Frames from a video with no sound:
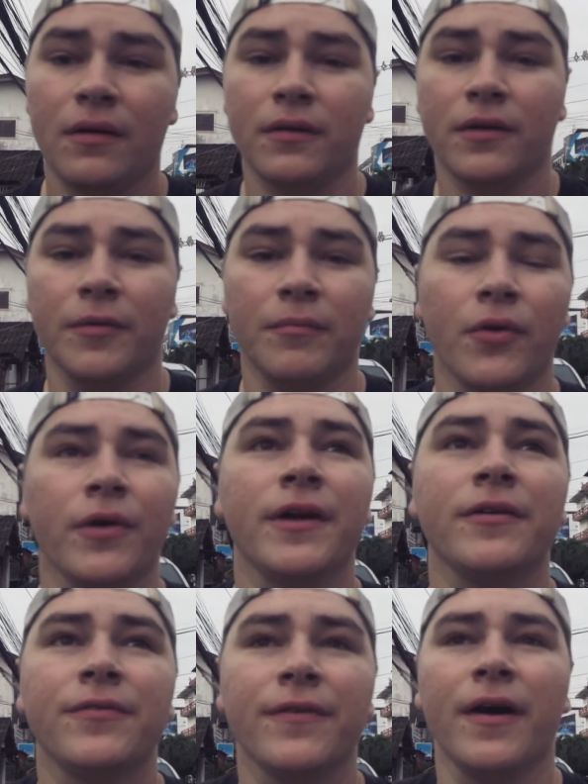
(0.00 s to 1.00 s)
Good
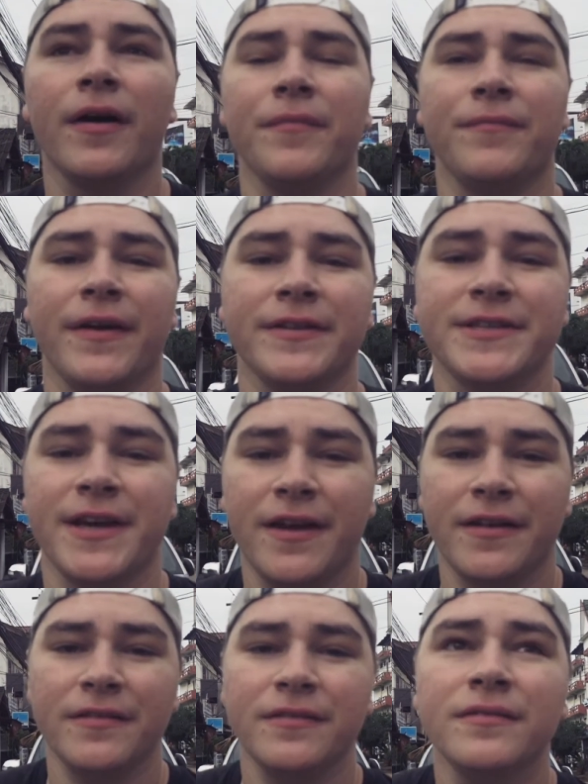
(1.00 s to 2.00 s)
morning from
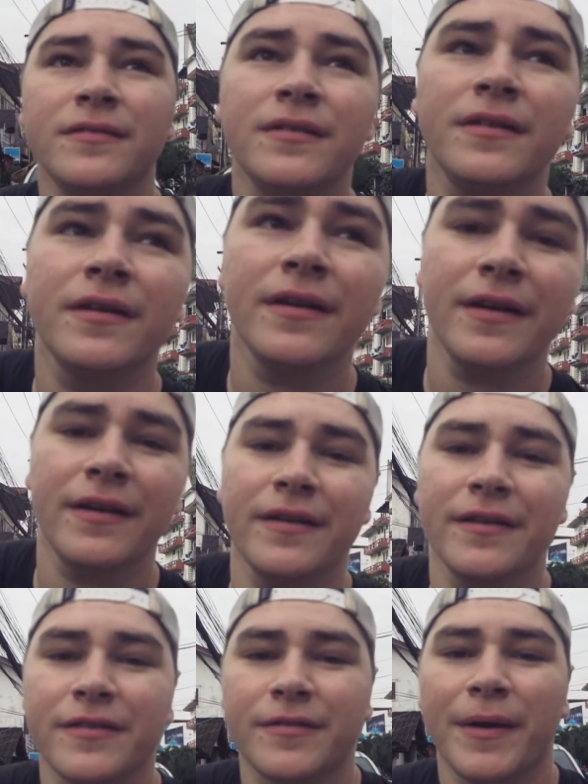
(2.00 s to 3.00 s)
Vientiane. It
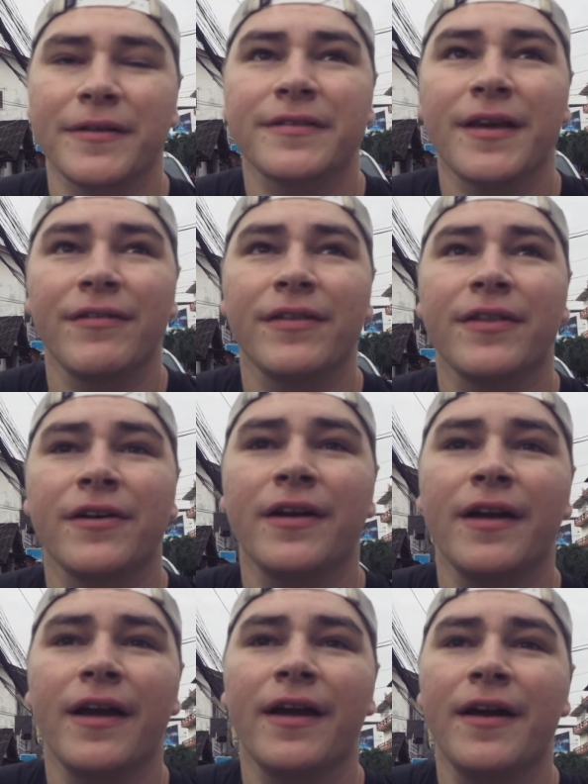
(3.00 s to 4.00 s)
is about
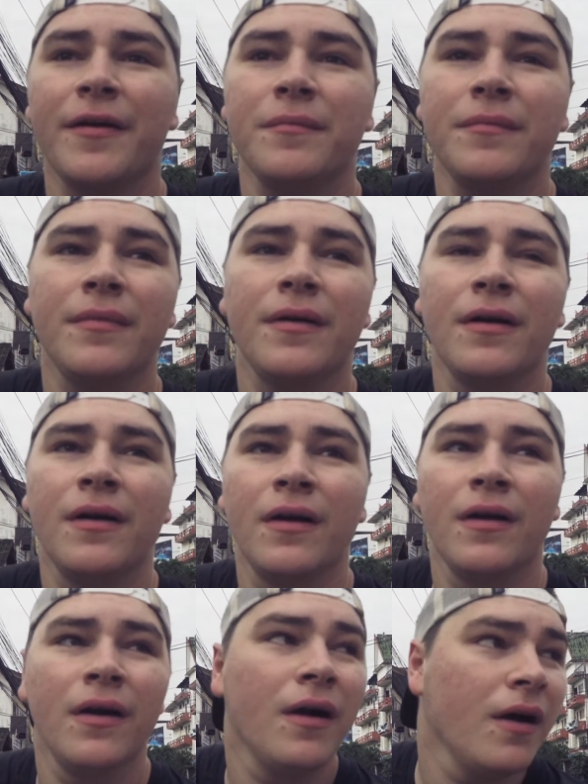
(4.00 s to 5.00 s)
7:30 a.m.
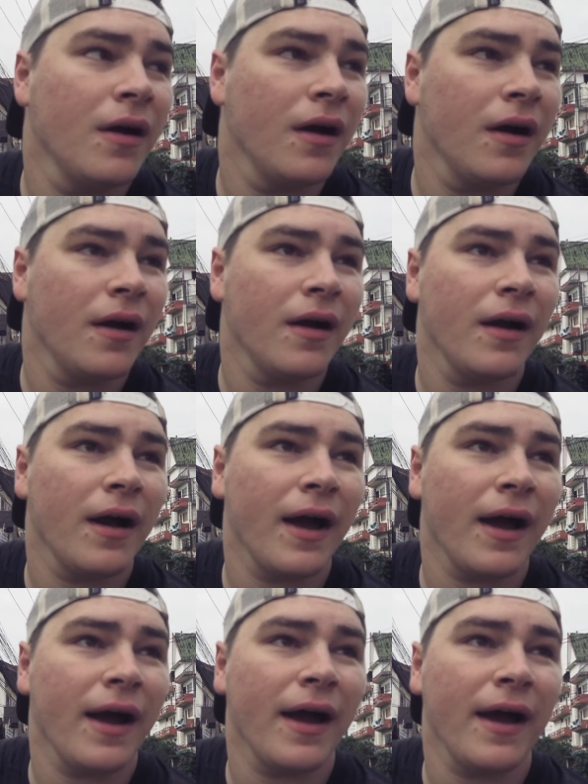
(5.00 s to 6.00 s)

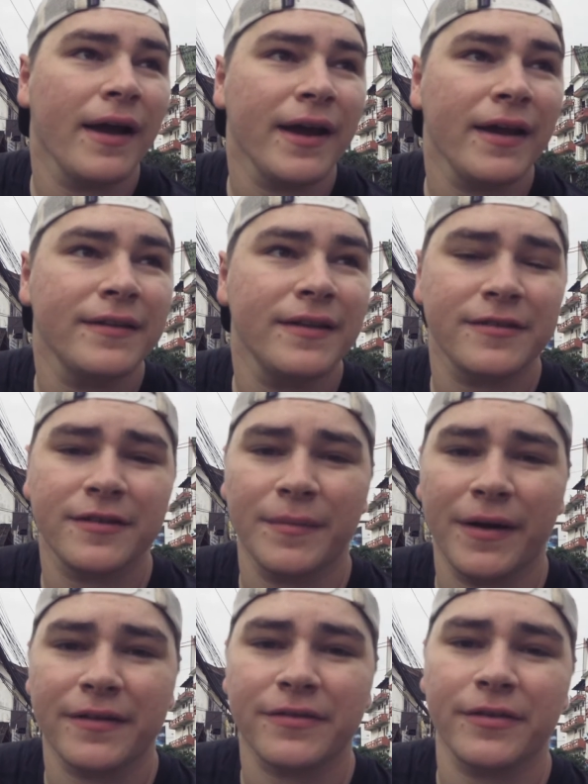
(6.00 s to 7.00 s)
I got a decent
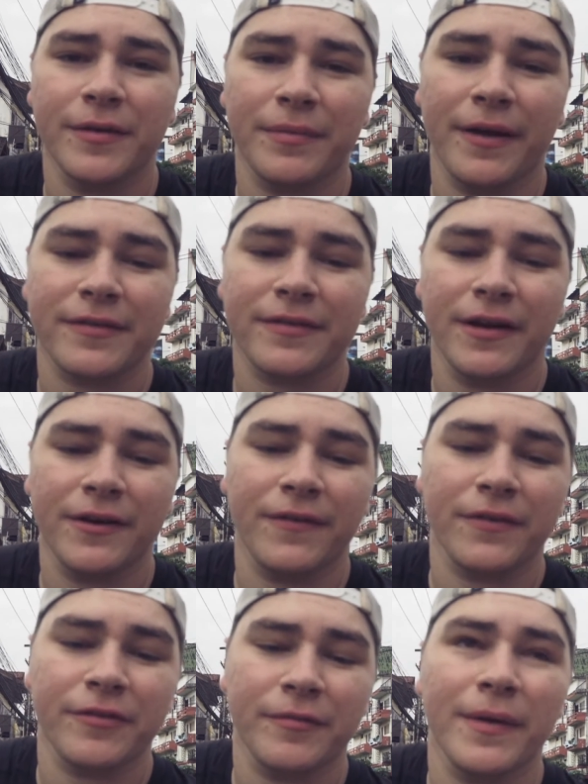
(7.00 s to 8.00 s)
amount of sleep last night. I
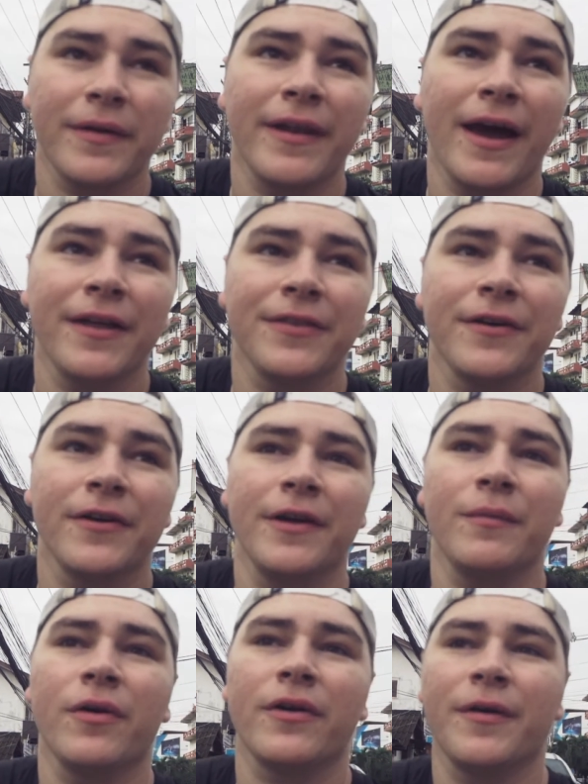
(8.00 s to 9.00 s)
fell asleep about
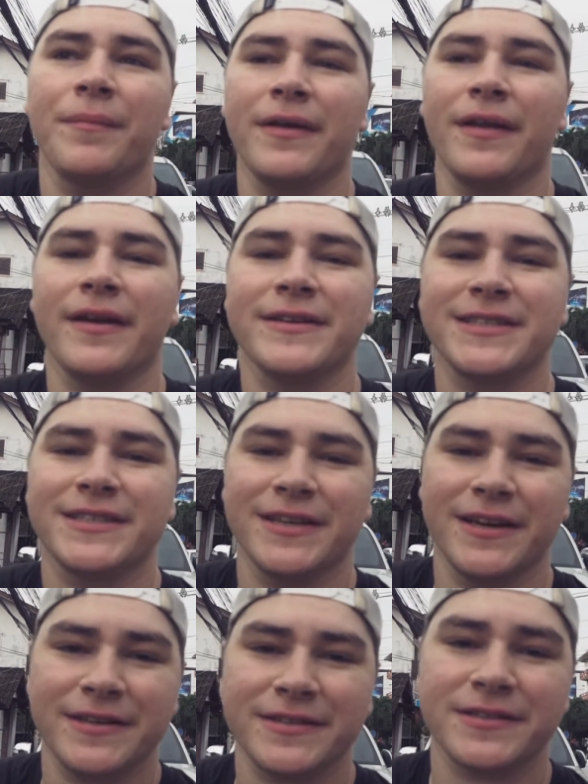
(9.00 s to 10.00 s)
9:30, woke up at like
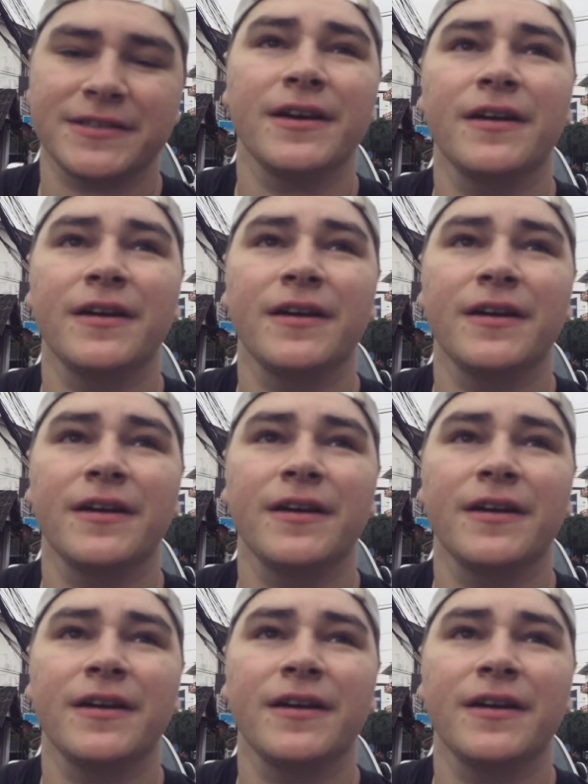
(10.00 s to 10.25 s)
6.